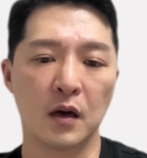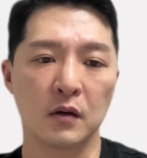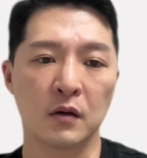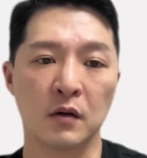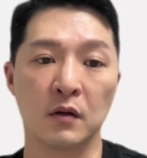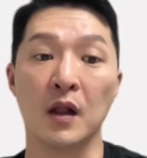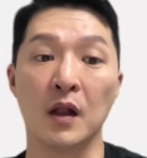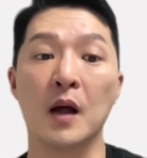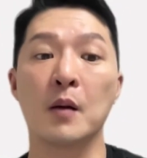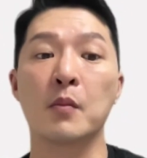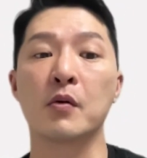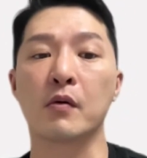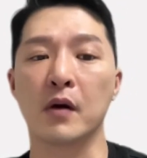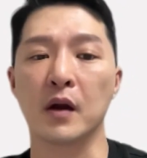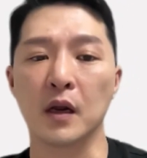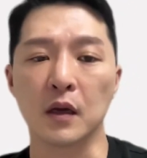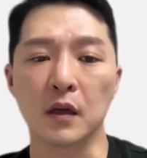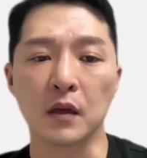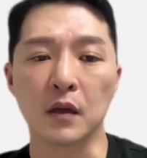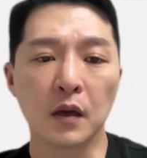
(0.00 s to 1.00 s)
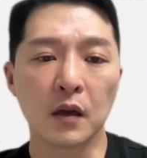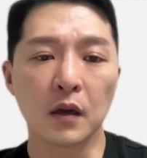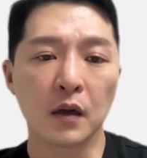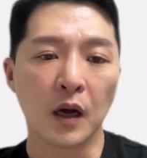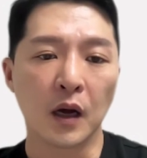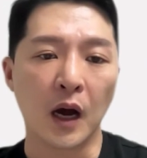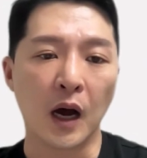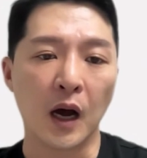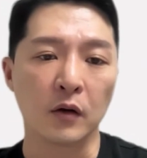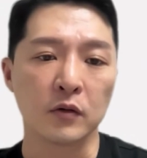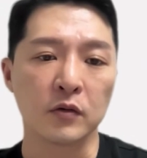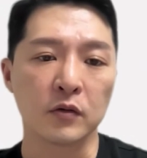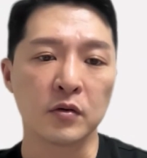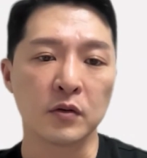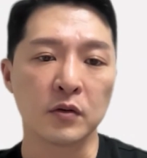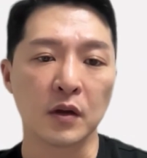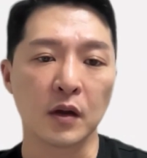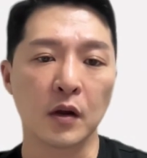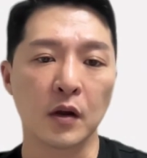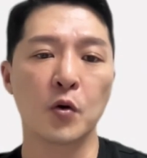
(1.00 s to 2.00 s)
collaborate, how to
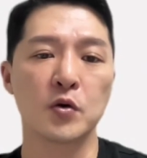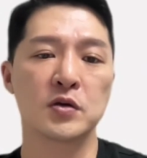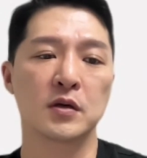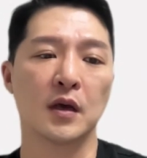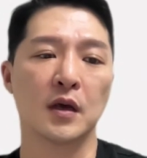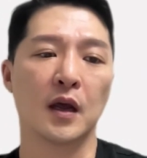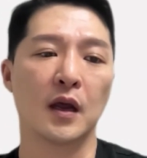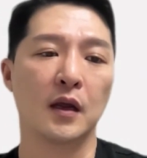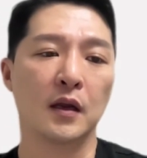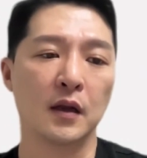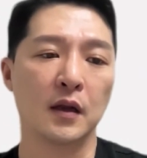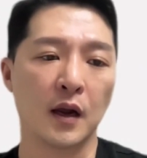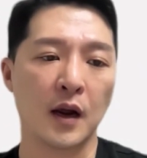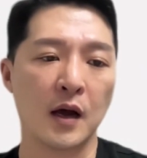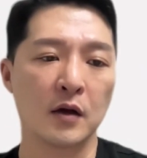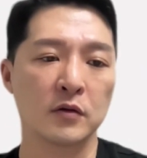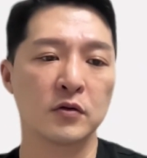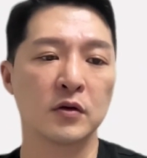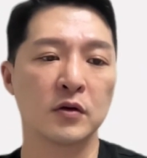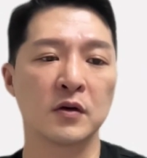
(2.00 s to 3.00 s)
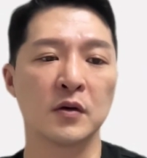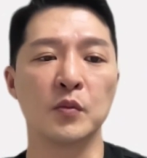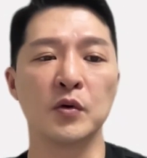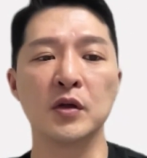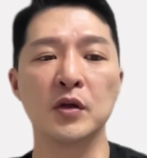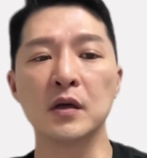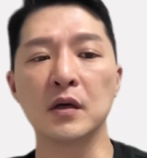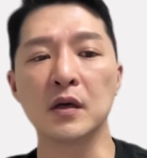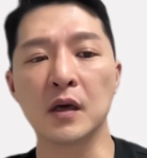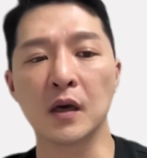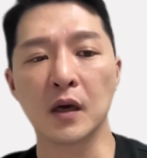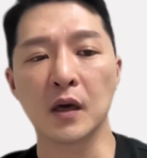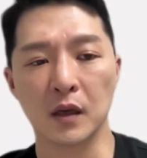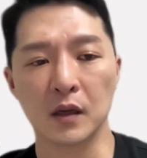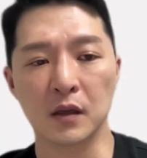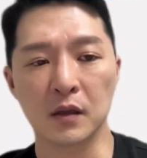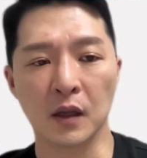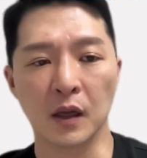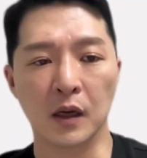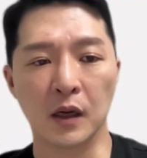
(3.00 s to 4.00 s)
negotiate, like how to communicate,
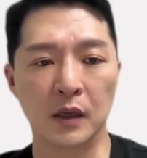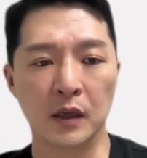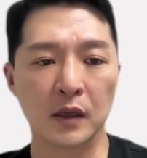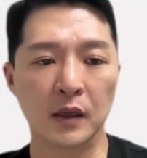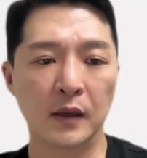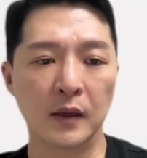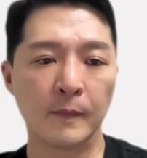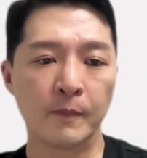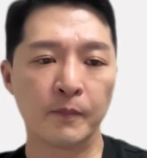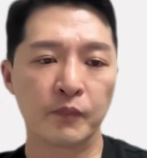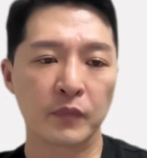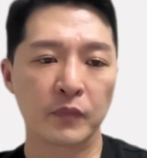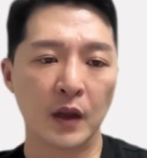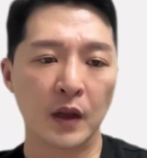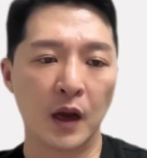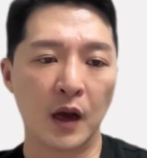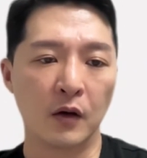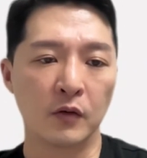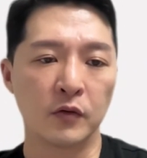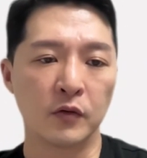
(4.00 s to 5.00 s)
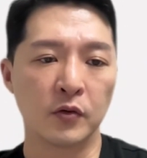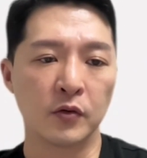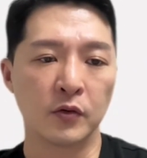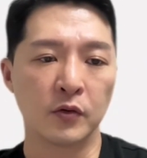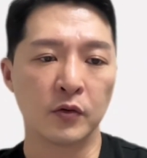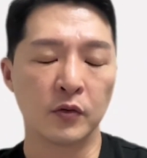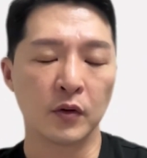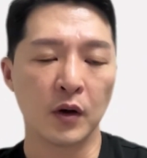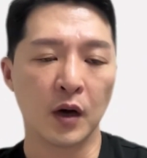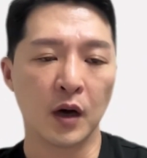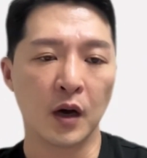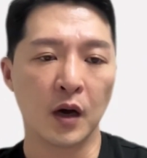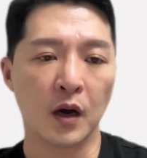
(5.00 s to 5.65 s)
like how to